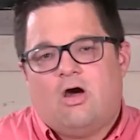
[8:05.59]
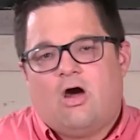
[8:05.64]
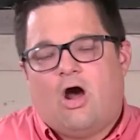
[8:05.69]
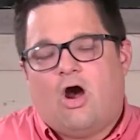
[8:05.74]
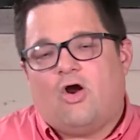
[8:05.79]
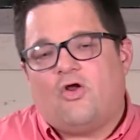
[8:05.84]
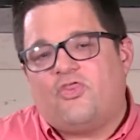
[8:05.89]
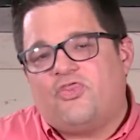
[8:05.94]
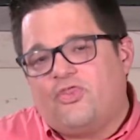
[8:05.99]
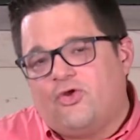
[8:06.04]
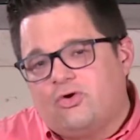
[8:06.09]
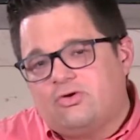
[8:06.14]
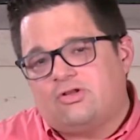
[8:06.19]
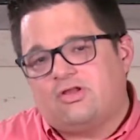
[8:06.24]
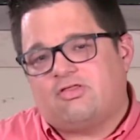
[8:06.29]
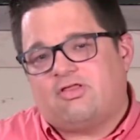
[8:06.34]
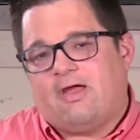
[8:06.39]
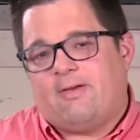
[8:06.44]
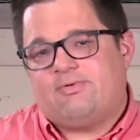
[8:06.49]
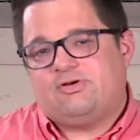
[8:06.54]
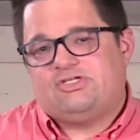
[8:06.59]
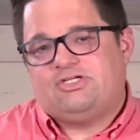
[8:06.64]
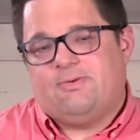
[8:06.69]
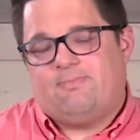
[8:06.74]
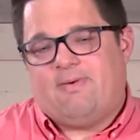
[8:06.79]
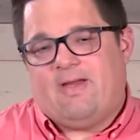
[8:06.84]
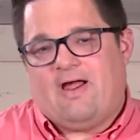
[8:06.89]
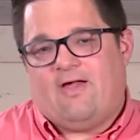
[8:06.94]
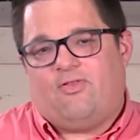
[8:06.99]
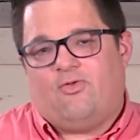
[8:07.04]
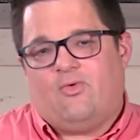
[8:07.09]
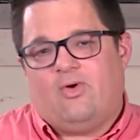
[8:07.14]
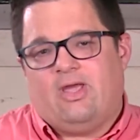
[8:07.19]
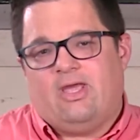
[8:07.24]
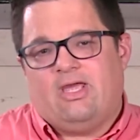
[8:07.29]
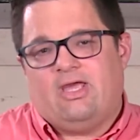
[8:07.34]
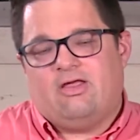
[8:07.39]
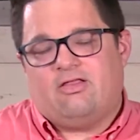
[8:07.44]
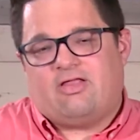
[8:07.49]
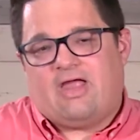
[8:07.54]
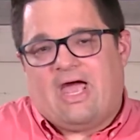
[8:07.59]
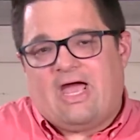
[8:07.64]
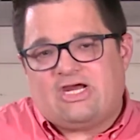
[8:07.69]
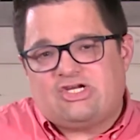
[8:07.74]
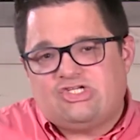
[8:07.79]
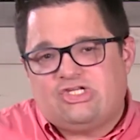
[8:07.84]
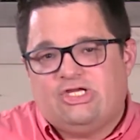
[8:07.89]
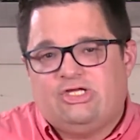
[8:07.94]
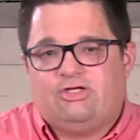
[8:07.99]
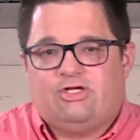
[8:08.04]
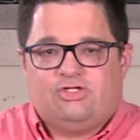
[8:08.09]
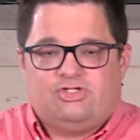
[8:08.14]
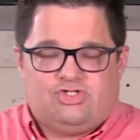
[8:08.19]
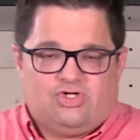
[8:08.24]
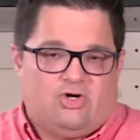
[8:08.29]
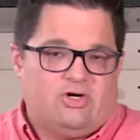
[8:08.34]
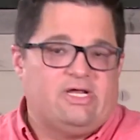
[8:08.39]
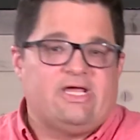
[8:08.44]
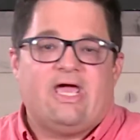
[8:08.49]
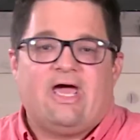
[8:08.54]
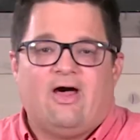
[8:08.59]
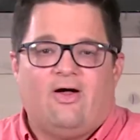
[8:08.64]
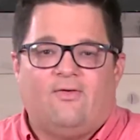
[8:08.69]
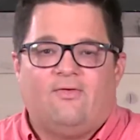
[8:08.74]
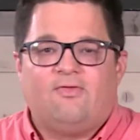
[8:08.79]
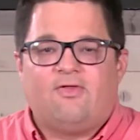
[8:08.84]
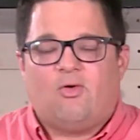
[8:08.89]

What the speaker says: Our third discipleship pathway is actually to journey out,